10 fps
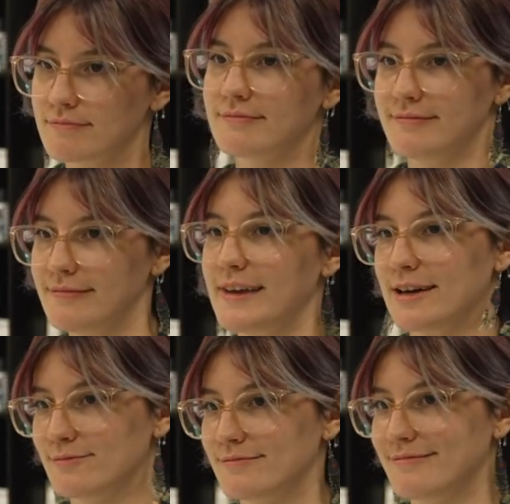
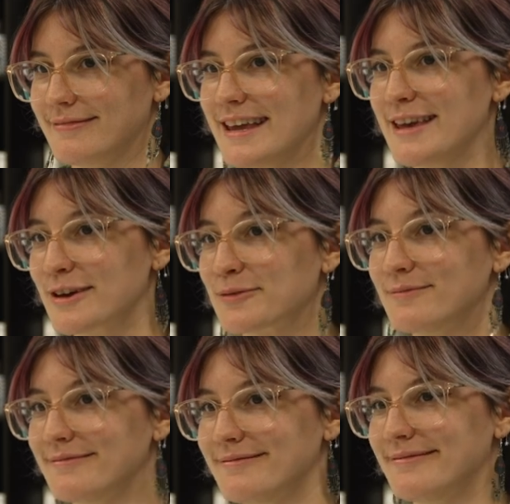pharmaceutical
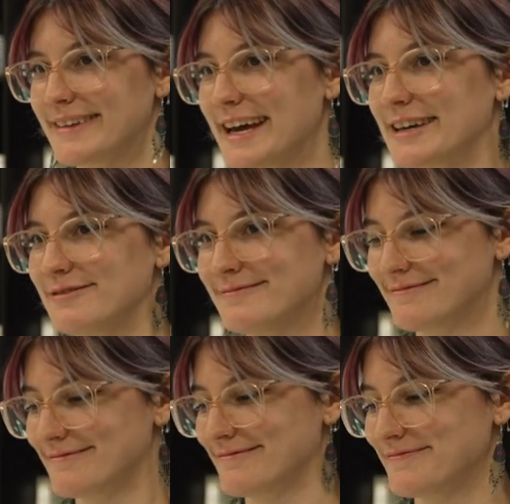and mental health
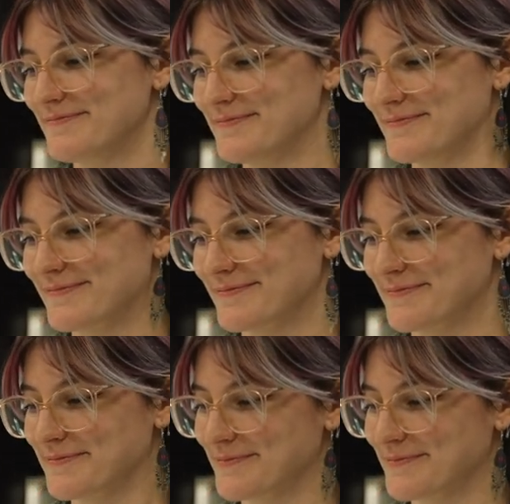services.